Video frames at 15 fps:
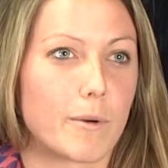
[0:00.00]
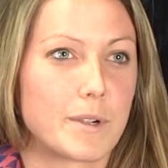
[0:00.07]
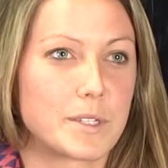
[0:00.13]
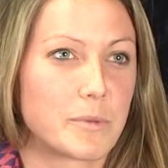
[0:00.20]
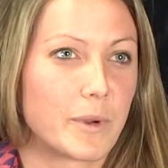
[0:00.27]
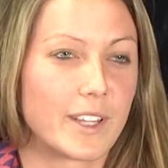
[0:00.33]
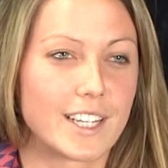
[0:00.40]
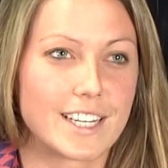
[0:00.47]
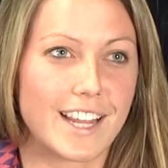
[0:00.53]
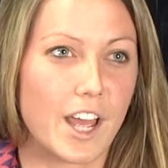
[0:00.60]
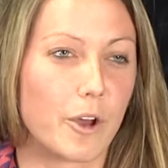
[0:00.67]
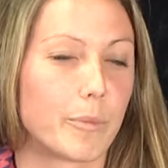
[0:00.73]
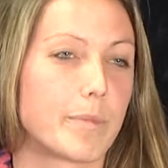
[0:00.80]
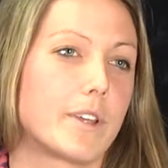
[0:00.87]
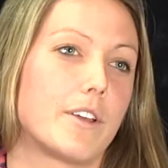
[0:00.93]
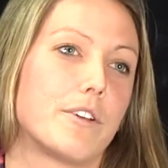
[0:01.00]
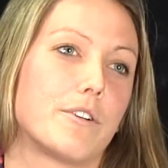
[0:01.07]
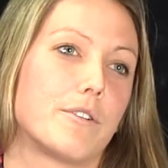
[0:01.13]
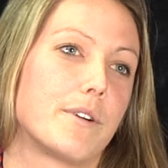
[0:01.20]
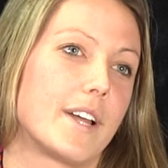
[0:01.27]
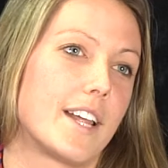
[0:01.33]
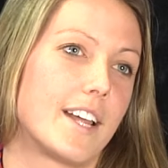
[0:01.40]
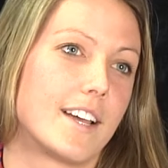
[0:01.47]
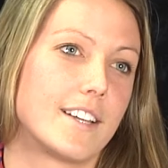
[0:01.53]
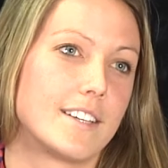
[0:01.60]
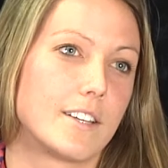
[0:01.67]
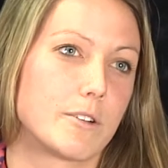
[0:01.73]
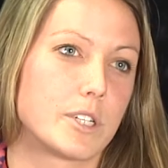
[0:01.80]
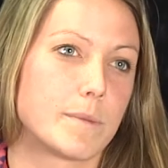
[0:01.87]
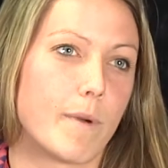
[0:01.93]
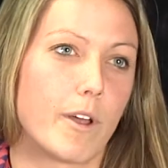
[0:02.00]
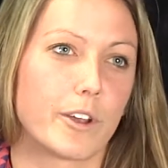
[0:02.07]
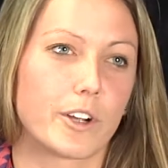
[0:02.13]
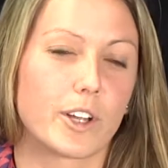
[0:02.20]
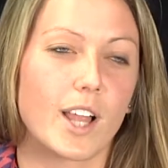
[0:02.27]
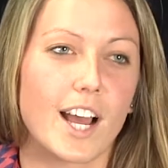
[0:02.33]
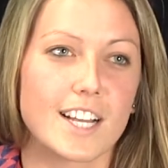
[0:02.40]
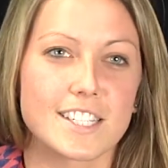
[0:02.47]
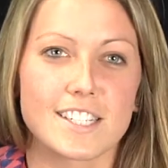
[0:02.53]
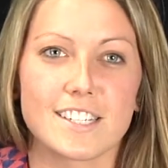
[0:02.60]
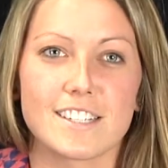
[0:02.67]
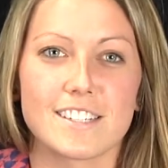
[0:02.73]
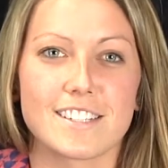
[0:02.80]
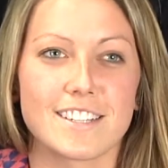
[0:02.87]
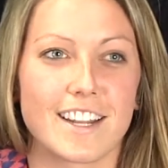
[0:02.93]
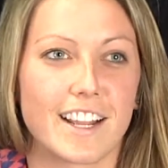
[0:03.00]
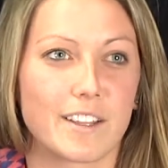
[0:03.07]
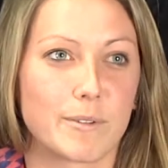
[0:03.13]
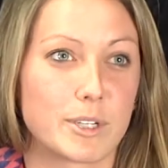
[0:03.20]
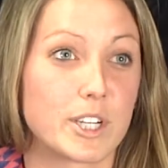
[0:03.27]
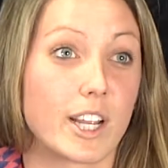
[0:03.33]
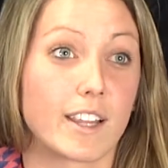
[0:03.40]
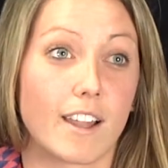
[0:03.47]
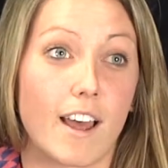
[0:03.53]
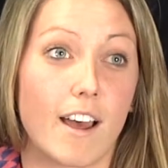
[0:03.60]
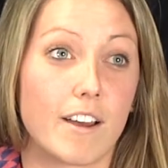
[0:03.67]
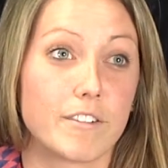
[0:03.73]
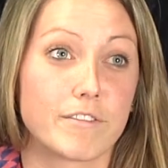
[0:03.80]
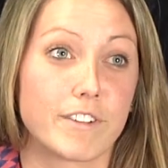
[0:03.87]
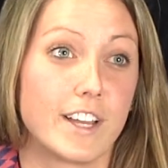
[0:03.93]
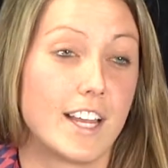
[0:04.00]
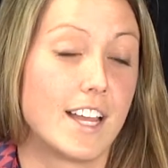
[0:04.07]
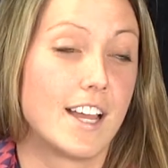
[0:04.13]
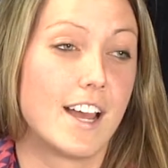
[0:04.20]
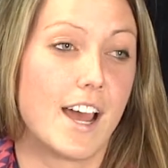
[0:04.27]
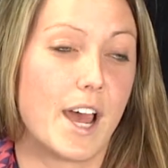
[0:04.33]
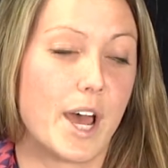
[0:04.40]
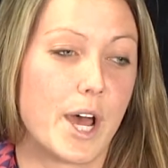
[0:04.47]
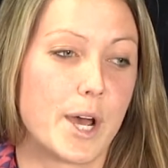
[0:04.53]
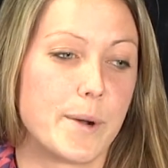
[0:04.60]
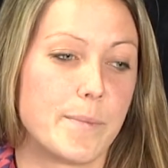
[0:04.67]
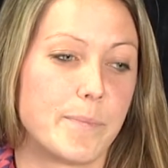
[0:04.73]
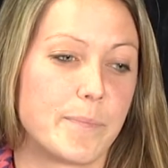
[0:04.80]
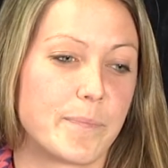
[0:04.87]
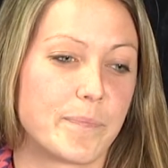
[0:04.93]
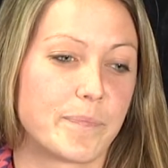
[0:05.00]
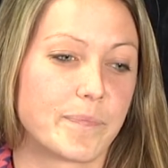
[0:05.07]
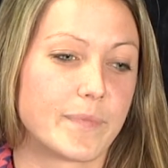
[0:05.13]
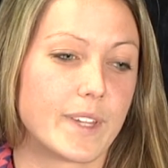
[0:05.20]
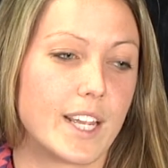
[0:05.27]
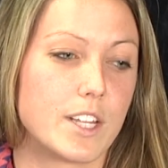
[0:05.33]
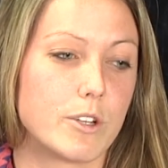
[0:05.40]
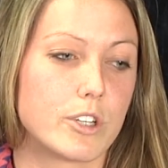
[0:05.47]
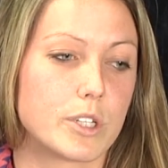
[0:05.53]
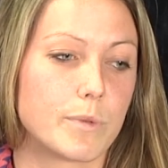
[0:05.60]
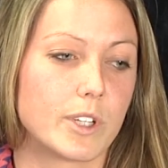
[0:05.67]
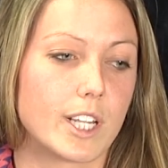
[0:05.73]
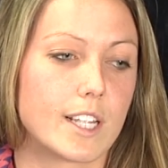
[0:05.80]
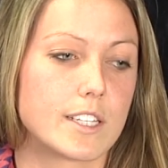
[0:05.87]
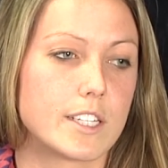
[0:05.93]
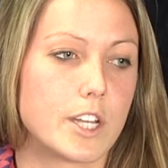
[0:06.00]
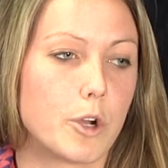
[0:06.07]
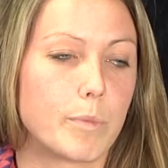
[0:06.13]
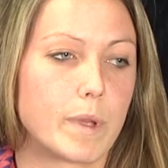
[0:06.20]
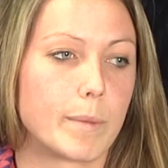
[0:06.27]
always willing to help you, and they're smaller classes, and I, which I love. Um, and you just really get to know